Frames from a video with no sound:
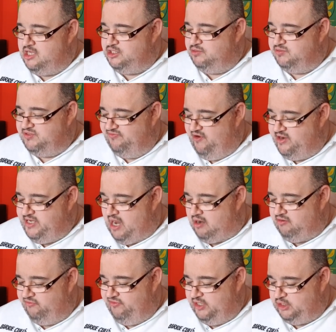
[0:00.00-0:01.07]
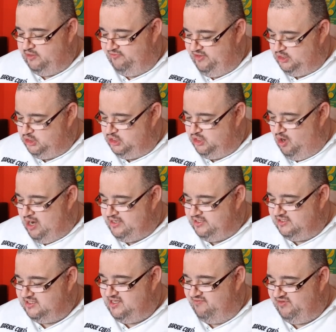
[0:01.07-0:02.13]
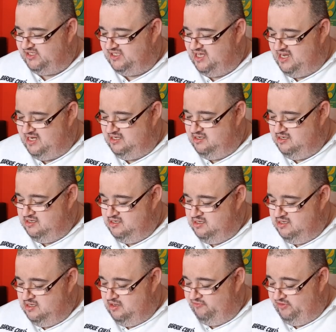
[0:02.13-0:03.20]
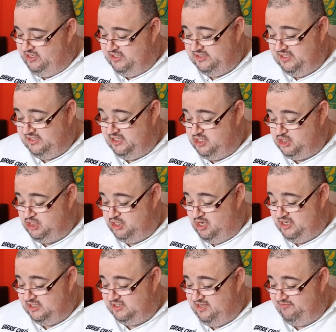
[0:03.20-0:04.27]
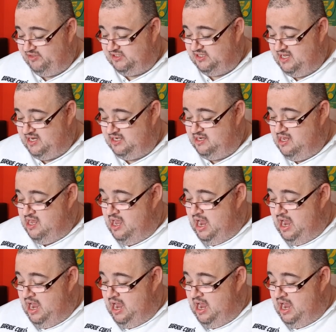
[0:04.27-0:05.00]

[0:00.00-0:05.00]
She was a very young fish. I think she died at 17. I think it says here she died at 17.